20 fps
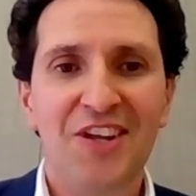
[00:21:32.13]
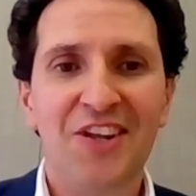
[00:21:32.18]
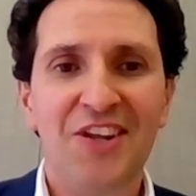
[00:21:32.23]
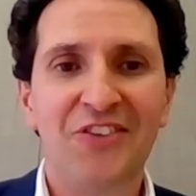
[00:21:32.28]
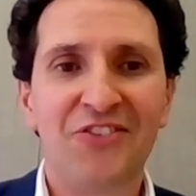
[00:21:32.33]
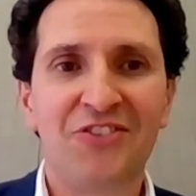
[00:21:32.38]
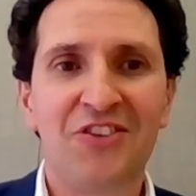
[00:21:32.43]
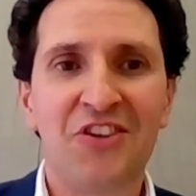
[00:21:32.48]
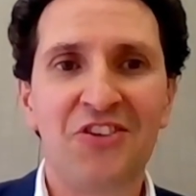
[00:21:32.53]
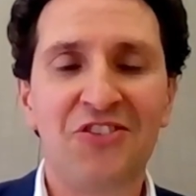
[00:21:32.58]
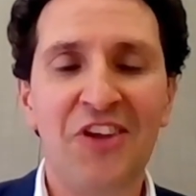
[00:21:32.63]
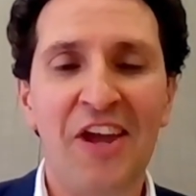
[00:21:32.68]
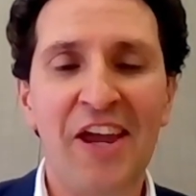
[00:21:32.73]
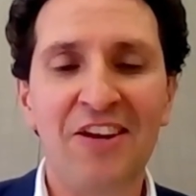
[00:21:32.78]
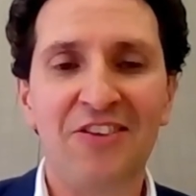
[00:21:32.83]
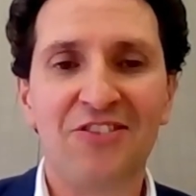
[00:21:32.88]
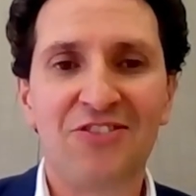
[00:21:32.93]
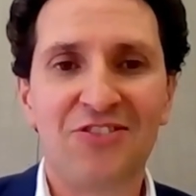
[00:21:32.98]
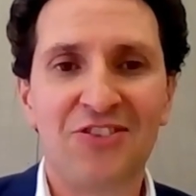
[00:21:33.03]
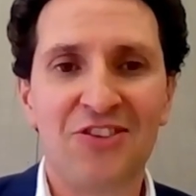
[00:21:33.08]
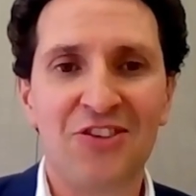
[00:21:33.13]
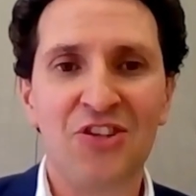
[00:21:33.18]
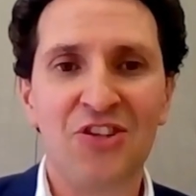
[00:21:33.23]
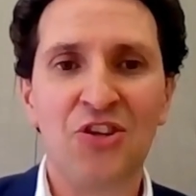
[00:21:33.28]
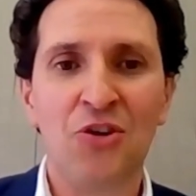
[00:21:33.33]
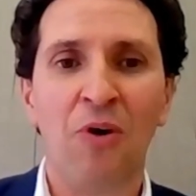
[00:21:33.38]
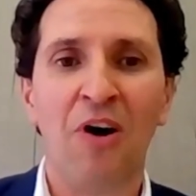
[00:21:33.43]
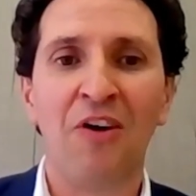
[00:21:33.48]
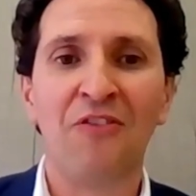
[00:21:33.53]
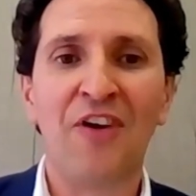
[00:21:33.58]
is the date that
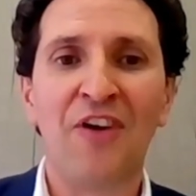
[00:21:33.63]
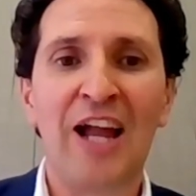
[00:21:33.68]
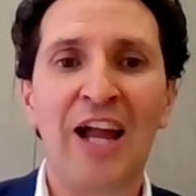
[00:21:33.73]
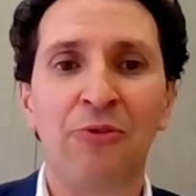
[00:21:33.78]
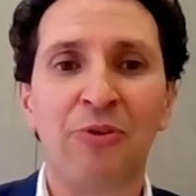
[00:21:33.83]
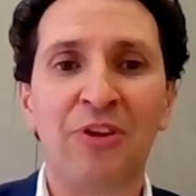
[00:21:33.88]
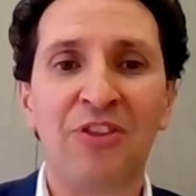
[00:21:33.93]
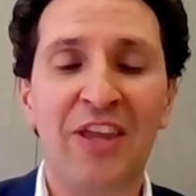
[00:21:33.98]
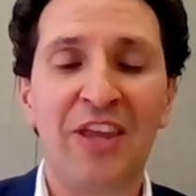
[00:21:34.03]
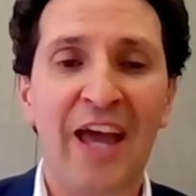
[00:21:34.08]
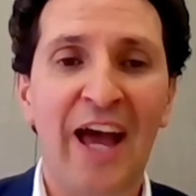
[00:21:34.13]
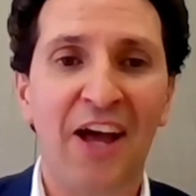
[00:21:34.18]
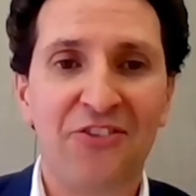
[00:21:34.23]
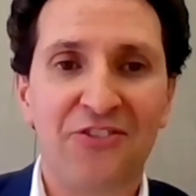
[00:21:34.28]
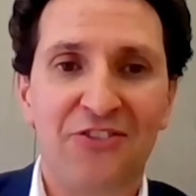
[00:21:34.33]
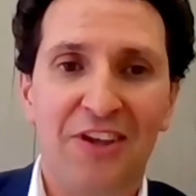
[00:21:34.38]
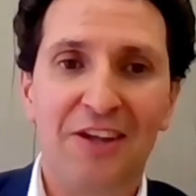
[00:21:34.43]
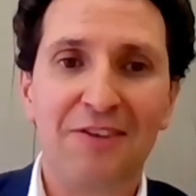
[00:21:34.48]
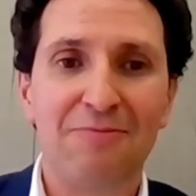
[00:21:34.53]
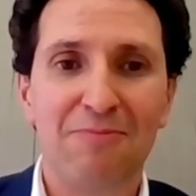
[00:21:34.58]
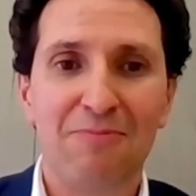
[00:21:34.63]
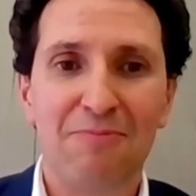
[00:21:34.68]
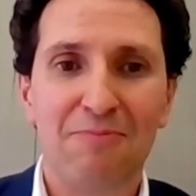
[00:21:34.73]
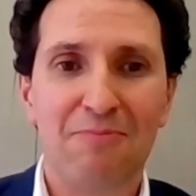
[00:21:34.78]
you are valuing the asset.